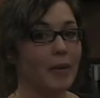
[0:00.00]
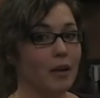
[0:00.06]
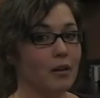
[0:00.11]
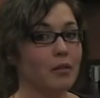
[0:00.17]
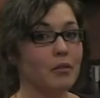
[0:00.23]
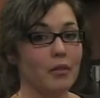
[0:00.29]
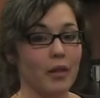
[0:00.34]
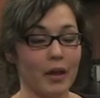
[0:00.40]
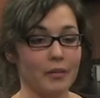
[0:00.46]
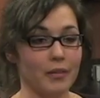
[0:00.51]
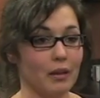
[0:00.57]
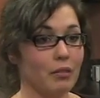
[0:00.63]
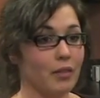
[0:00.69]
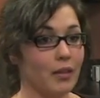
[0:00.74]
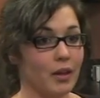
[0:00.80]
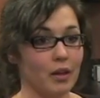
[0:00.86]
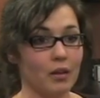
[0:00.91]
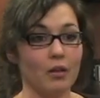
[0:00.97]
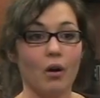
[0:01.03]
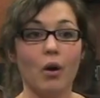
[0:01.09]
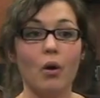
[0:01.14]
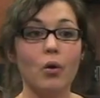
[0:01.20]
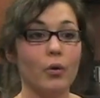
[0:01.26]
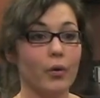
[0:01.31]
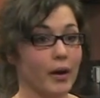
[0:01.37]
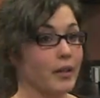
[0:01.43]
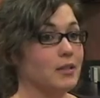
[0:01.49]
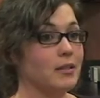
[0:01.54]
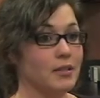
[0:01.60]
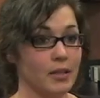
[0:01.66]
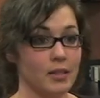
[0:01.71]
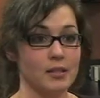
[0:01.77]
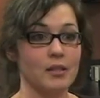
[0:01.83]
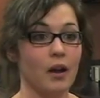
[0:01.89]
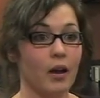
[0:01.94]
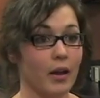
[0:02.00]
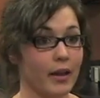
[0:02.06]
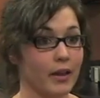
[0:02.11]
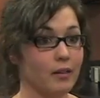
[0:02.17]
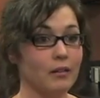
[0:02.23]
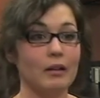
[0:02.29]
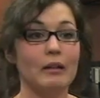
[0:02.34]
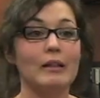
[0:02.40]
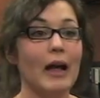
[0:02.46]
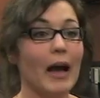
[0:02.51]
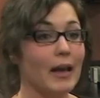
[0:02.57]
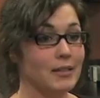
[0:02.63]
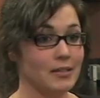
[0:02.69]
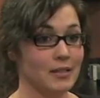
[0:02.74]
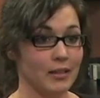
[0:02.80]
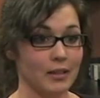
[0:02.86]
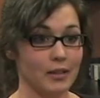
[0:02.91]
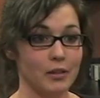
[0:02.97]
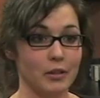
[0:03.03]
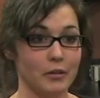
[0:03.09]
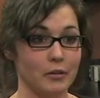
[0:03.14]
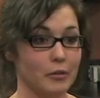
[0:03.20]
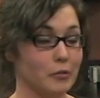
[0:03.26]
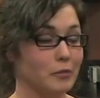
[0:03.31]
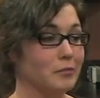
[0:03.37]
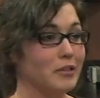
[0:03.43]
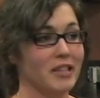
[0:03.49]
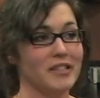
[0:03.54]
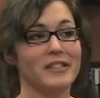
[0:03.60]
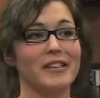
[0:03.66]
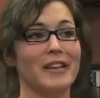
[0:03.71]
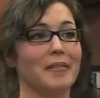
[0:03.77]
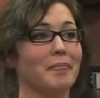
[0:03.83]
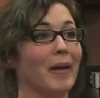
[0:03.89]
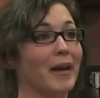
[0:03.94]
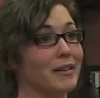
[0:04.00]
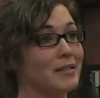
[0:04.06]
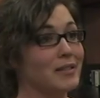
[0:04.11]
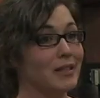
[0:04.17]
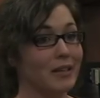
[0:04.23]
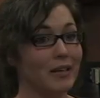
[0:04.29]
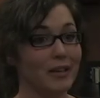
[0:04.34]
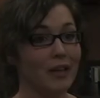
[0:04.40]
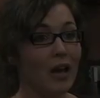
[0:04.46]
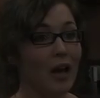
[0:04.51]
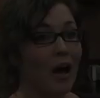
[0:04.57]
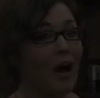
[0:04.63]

in and they think, oh great, CSI, classy, you know, doesn't get messy.